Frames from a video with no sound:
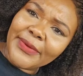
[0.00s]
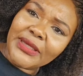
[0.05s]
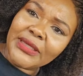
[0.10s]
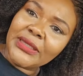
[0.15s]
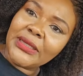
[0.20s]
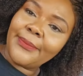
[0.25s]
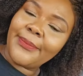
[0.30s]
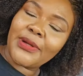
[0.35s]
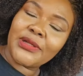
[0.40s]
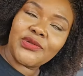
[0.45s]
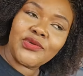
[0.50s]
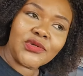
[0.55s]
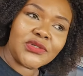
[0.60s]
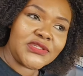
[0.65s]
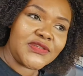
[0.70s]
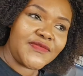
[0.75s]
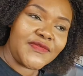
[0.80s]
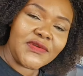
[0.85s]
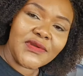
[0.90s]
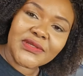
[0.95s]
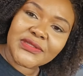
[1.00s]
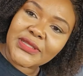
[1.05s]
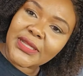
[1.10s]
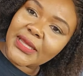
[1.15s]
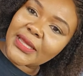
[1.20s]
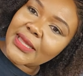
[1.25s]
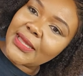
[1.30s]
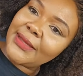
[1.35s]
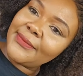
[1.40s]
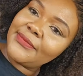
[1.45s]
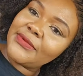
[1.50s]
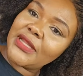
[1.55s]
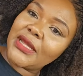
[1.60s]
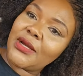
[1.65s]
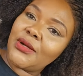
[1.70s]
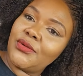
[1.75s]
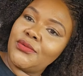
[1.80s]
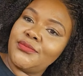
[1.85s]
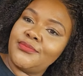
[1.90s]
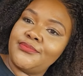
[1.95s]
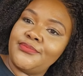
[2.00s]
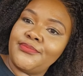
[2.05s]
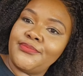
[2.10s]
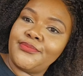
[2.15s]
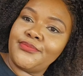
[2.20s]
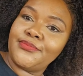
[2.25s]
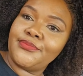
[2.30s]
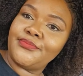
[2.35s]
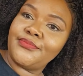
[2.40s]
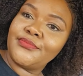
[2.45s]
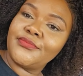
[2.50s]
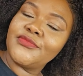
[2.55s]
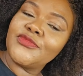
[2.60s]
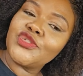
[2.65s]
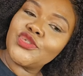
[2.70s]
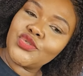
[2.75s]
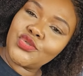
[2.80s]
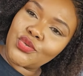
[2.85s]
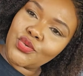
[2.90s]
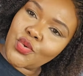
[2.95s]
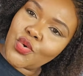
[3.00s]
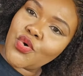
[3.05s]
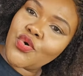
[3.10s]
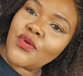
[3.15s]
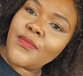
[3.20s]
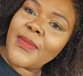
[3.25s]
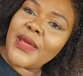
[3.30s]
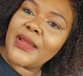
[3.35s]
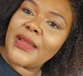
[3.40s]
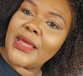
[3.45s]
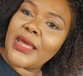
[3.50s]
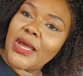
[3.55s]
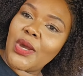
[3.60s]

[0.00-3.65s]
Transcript: but dr phil was like come down sizokhuluma nawe